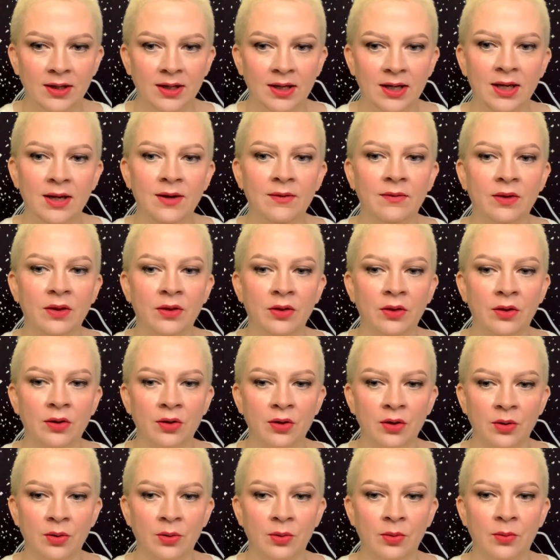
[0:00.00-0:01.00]
even
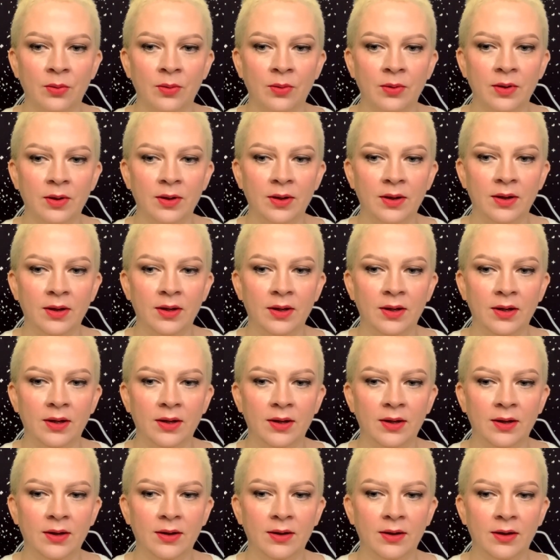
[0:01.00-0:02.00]
though
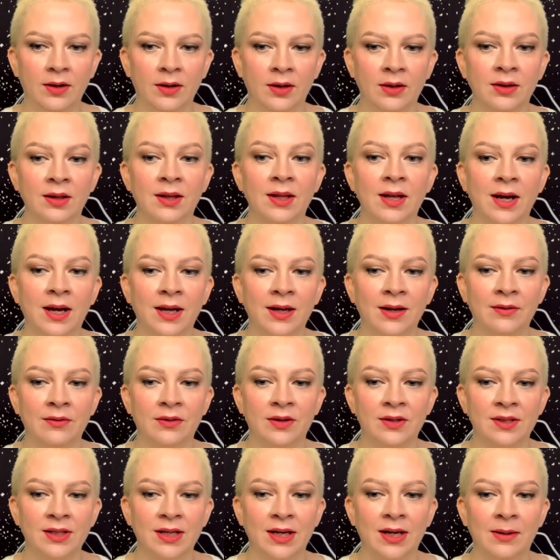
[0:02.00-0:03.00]
a lot of
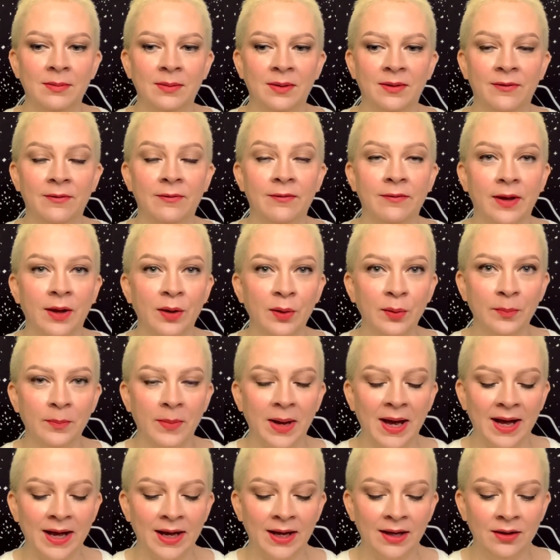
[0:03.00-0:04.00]
the time it felt
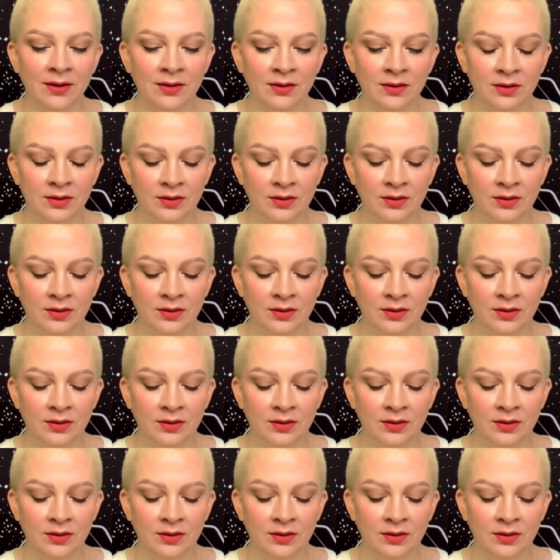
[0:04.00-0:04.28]
bad,